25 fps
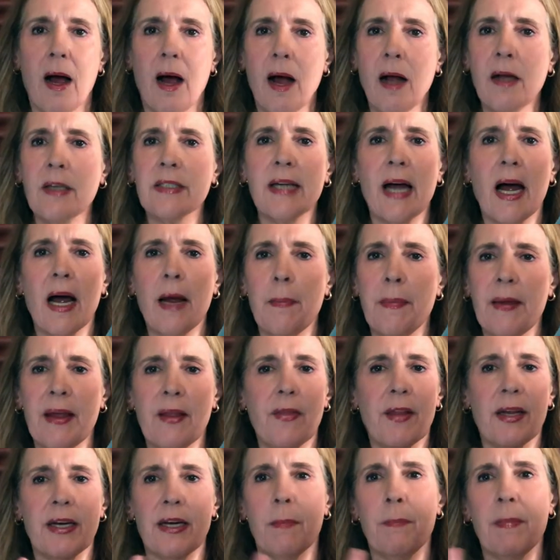I'll type
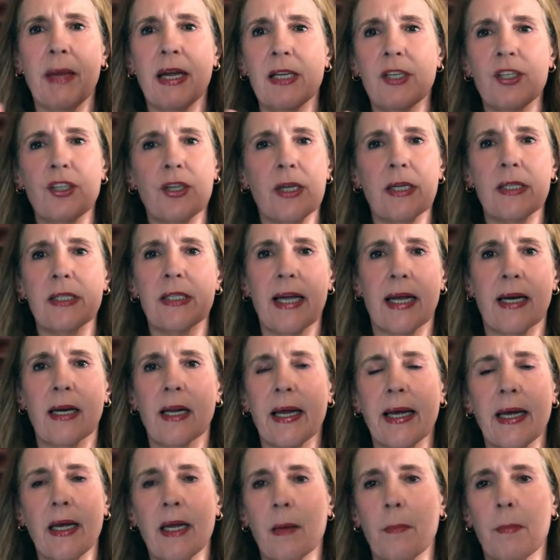in the dimensions and
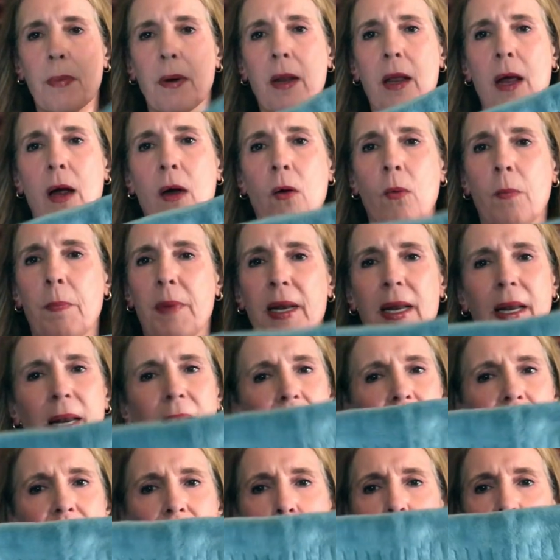link it below, but it
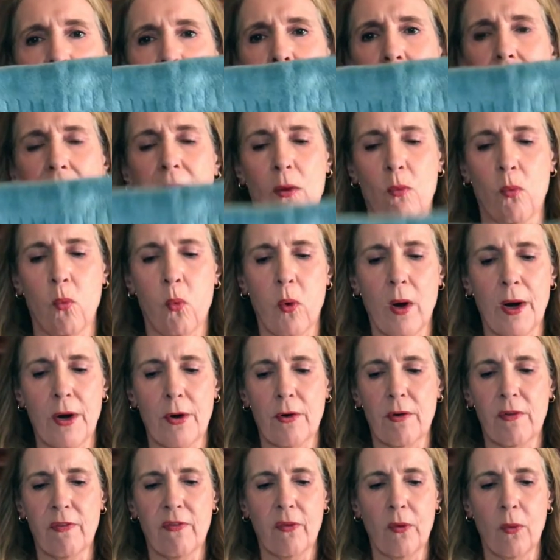has been a
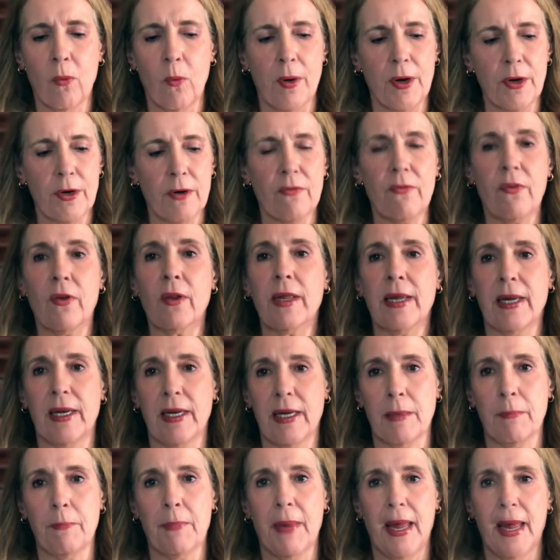wonderful, wonderful
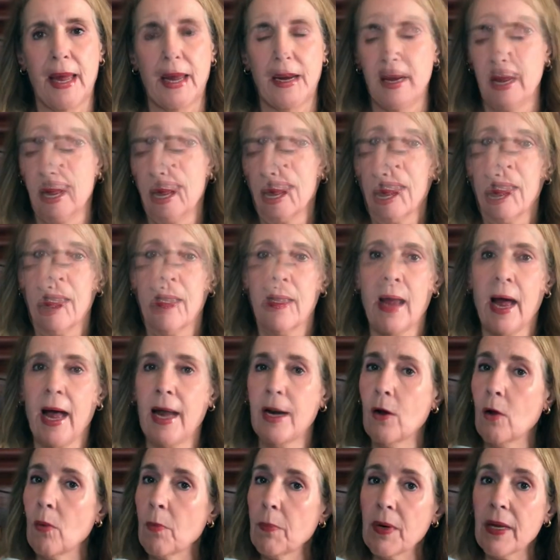heating pad. I
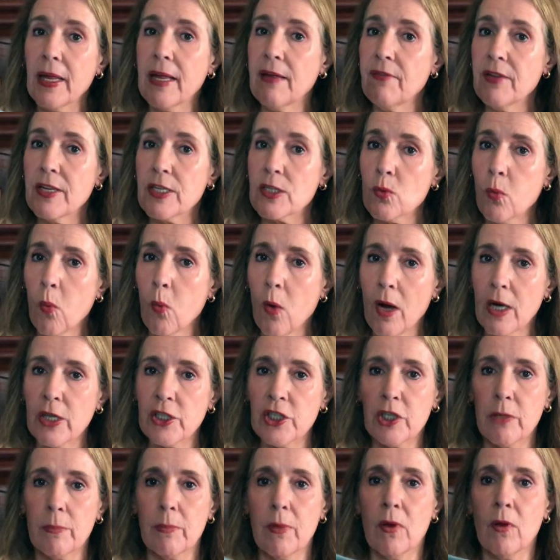don't believe it's
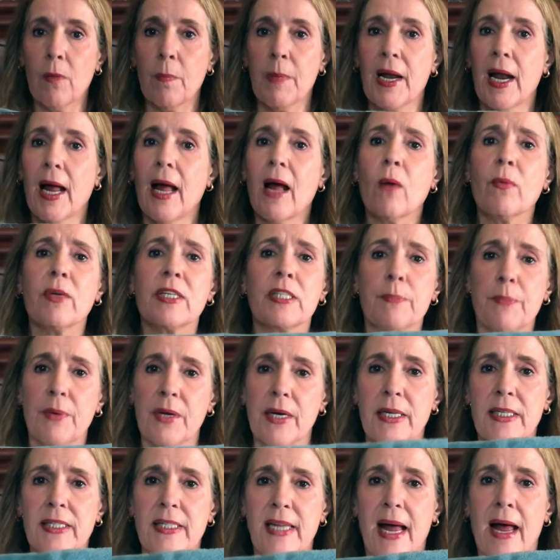washable, but I always put
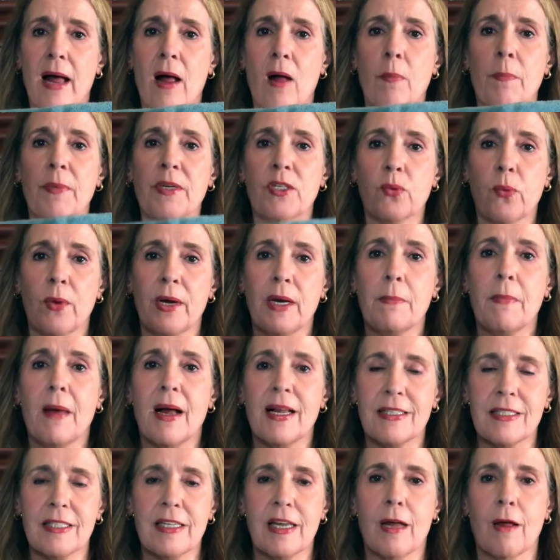a towel between
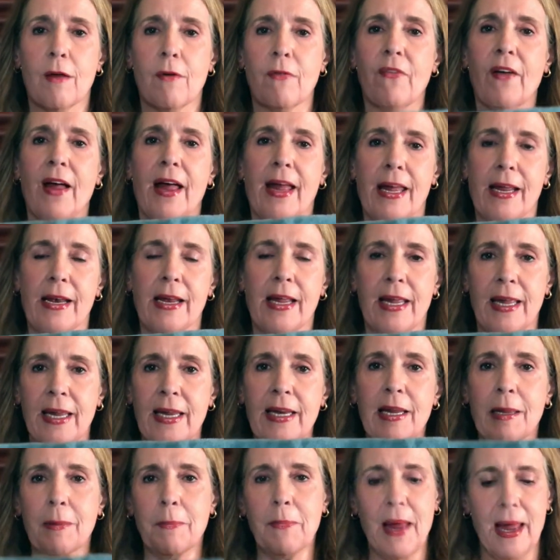myself and a
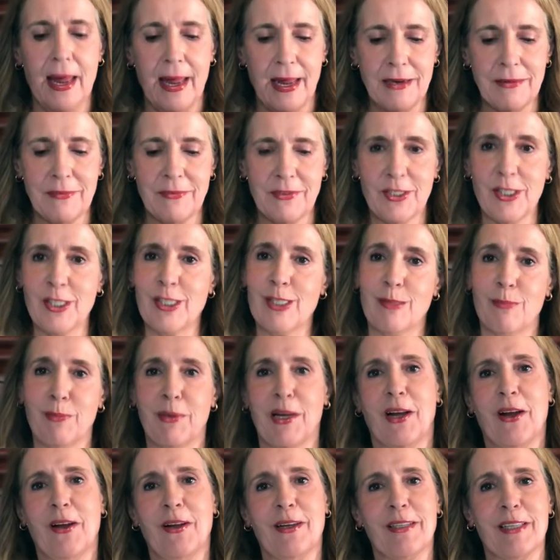heating pad just
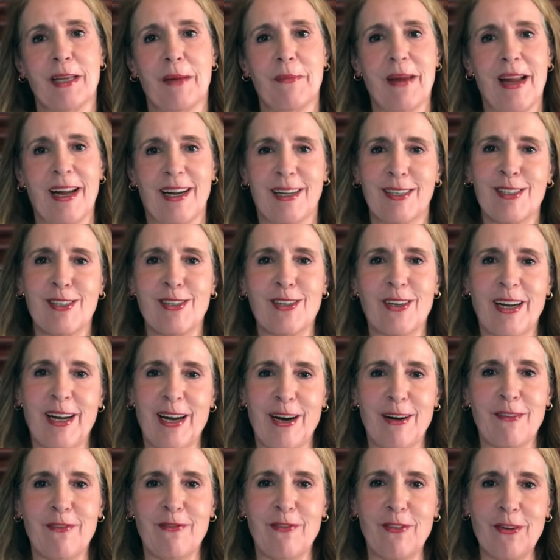because I'm extra
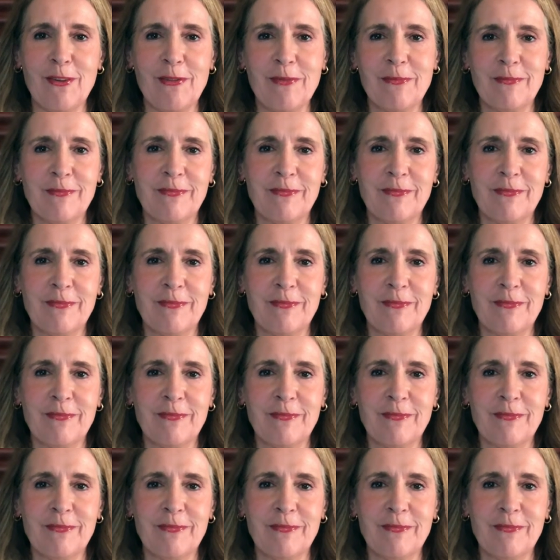careful.